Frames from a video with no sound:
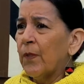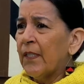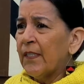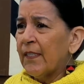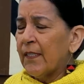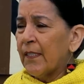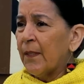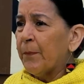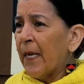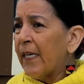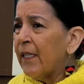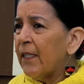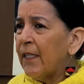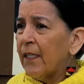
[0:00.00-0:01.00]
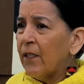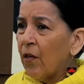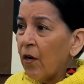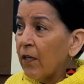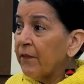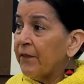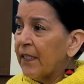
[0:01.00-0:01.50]
it's embedded in a
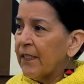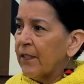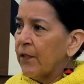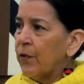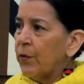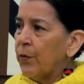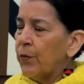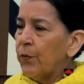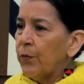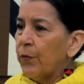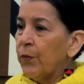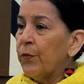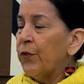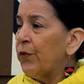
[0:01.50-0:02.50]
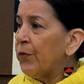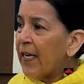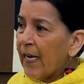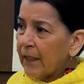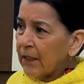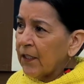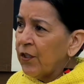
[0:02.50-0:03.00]
lot of us who knew
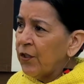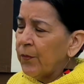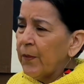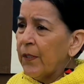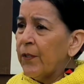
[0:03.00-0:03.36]
that canoe,